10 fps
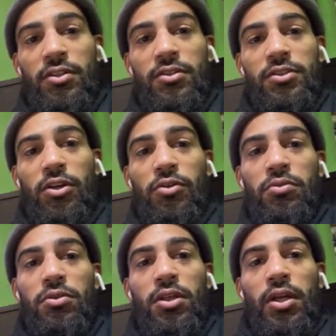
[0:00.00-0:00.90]
Mm-hmm. So
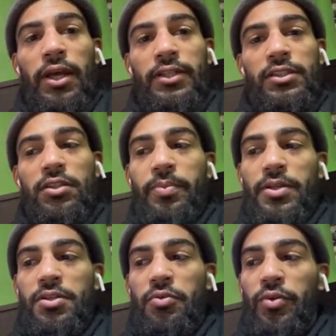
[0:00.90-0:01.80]
it just
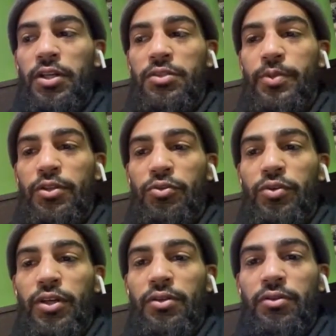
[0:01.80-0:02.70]
depends on what he's been
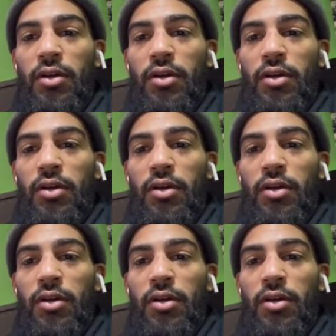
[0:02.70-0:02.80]
doing.